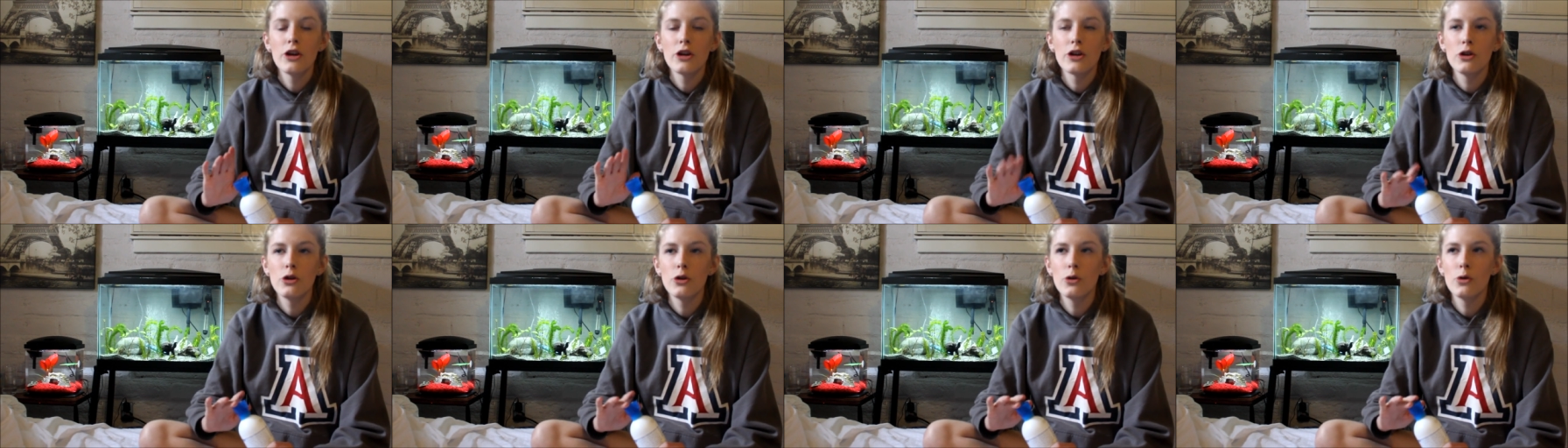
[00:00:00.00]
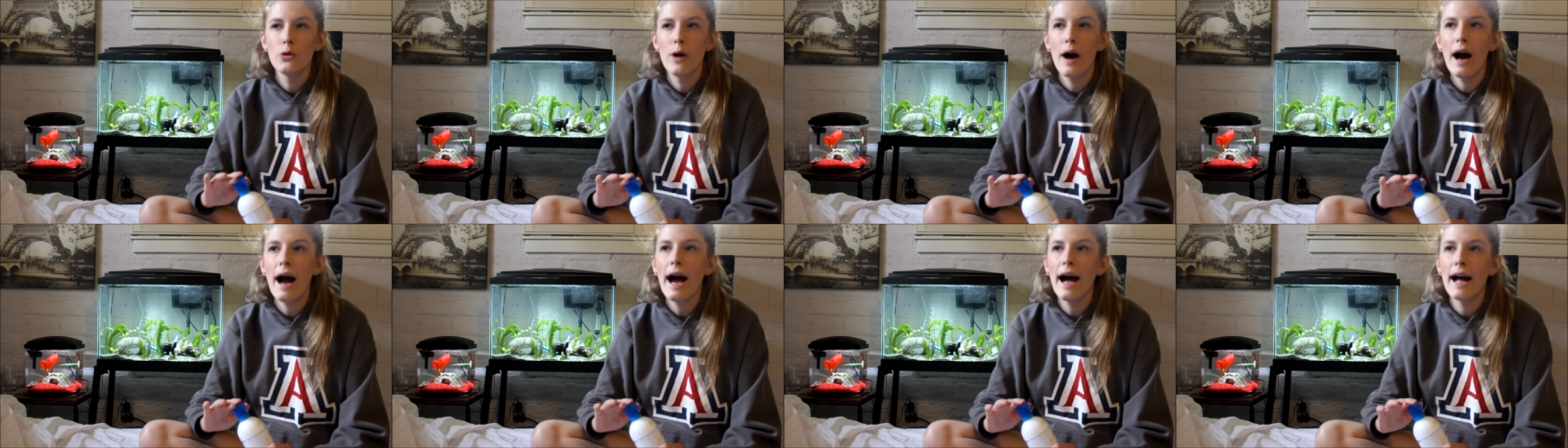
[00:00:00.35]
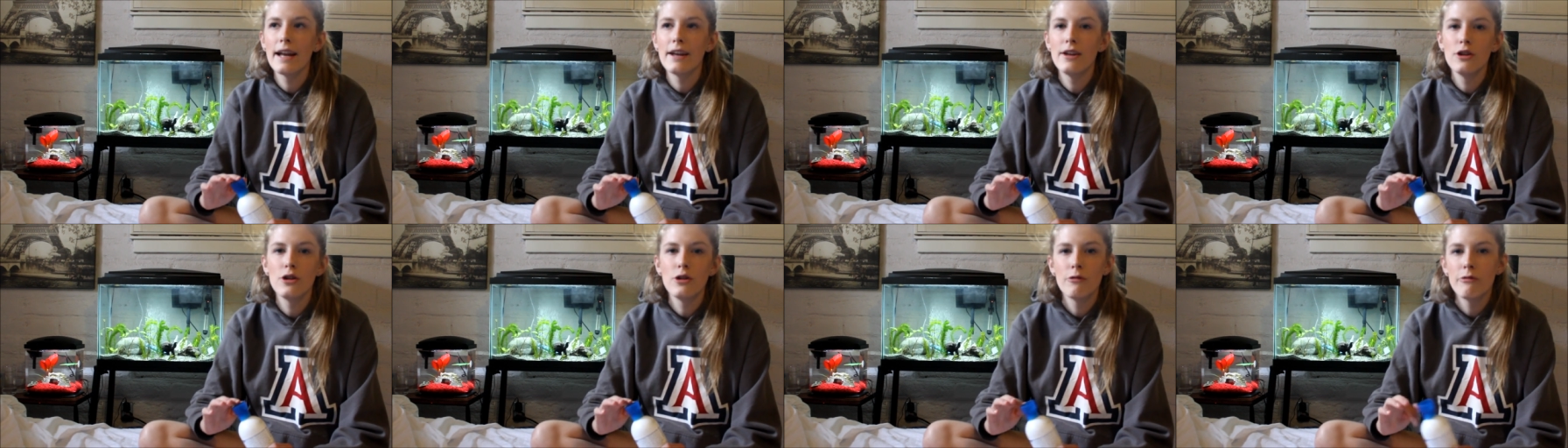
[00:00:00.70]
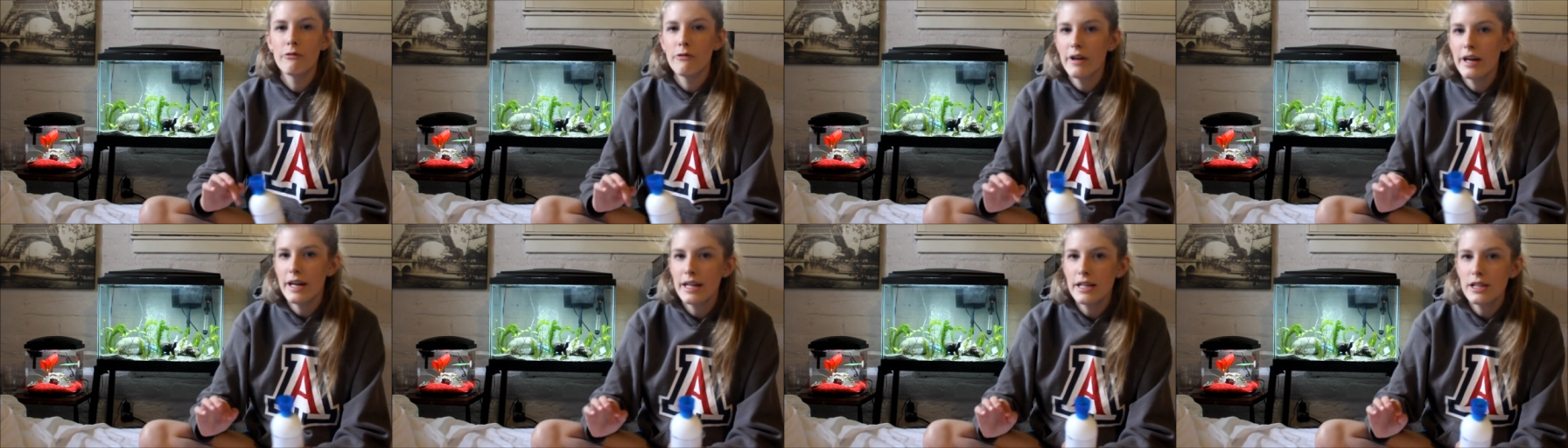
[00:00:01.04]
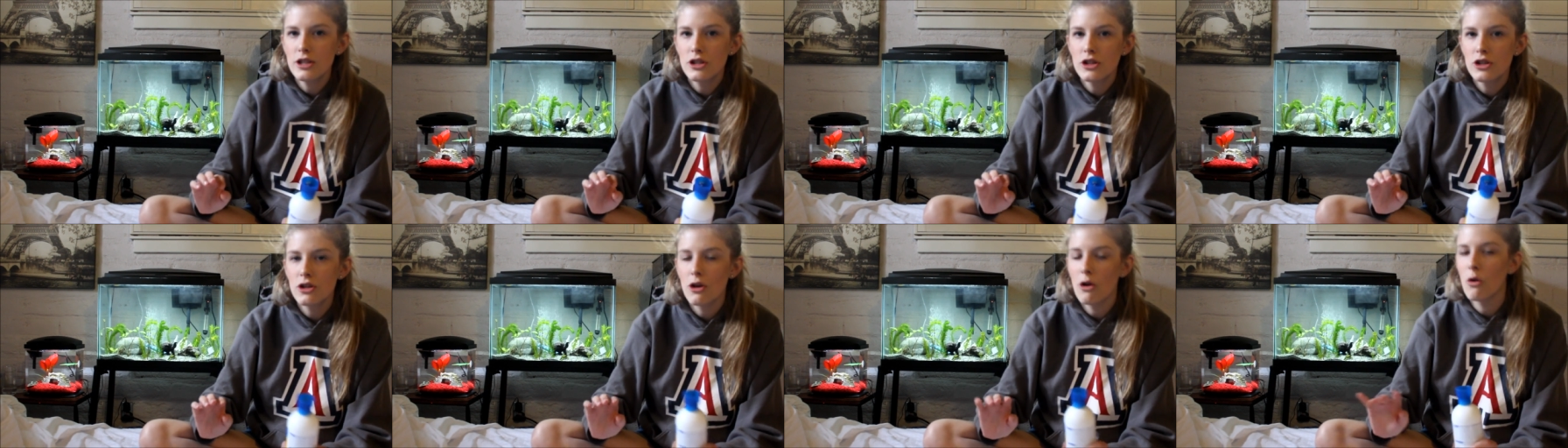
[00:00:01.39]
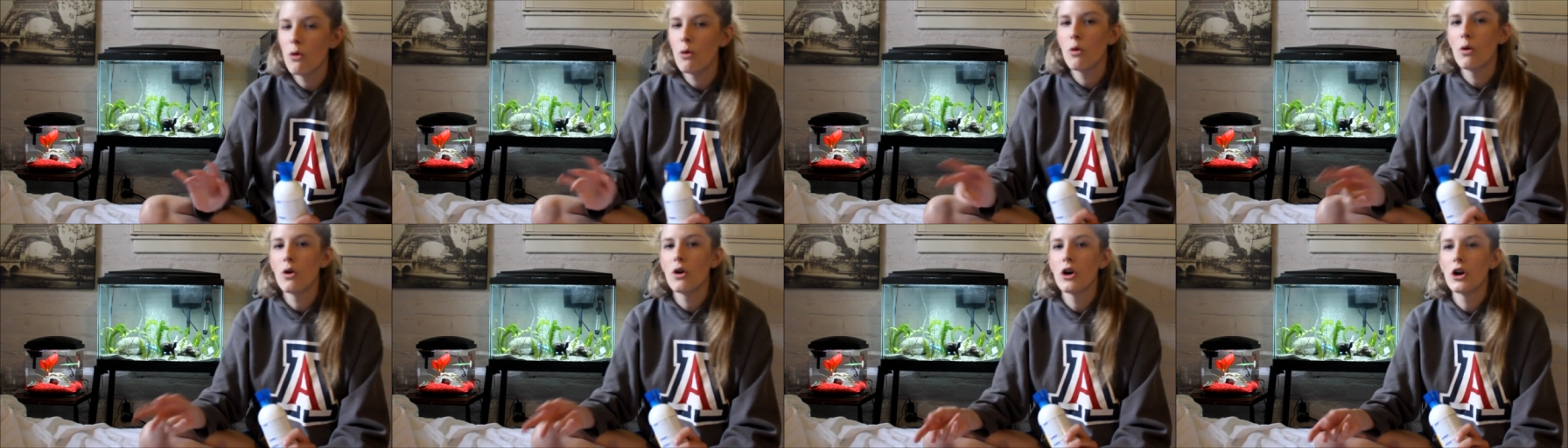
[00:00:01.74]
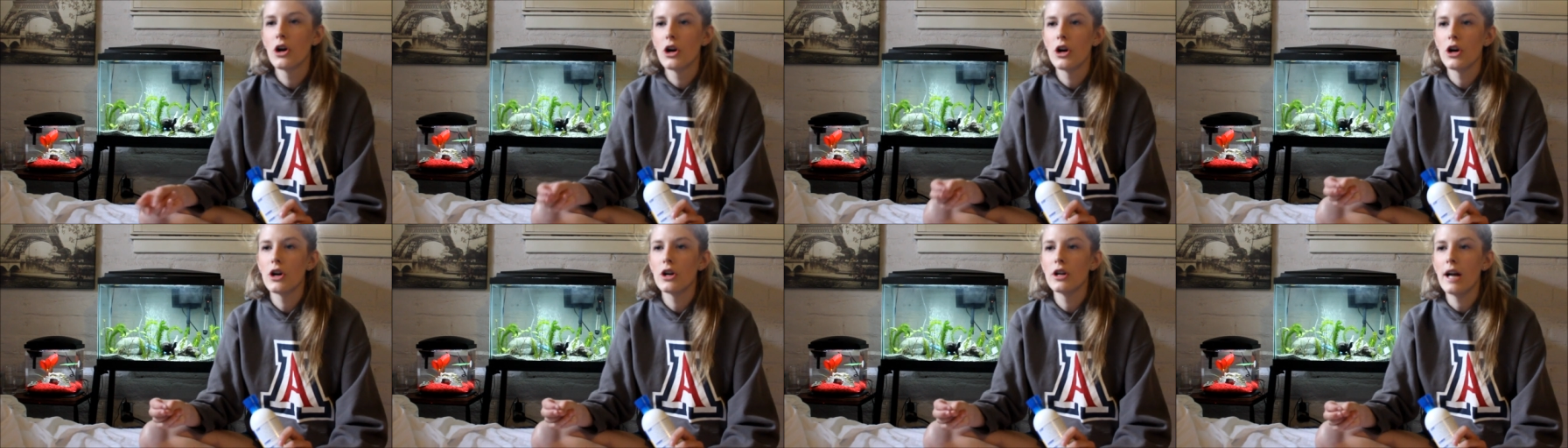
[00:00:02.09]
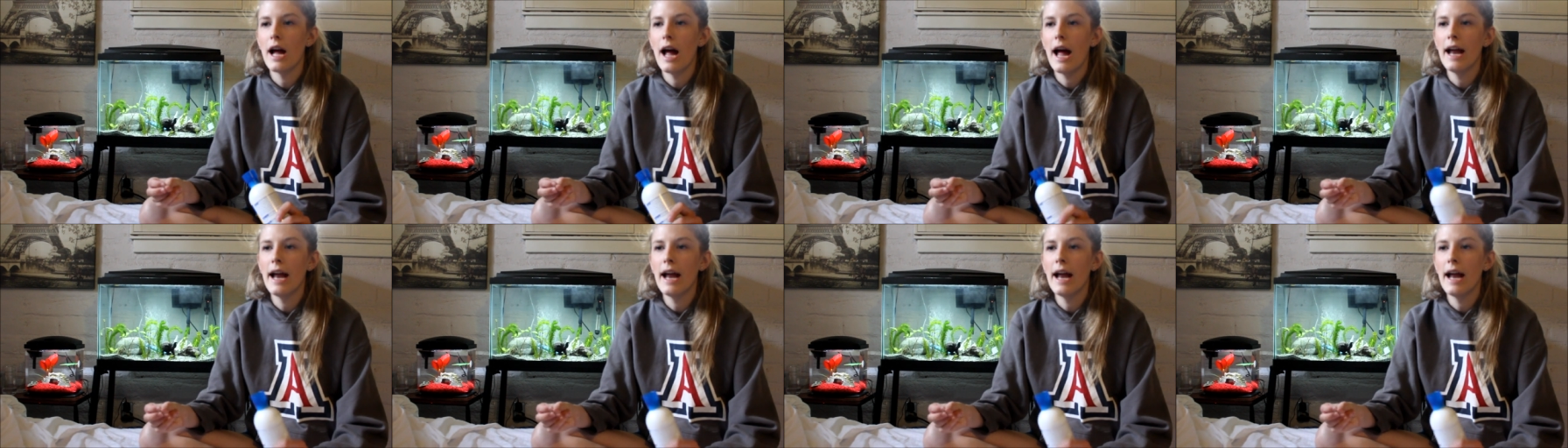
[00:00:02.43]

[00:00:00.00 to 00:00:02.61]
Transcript: you add new fish or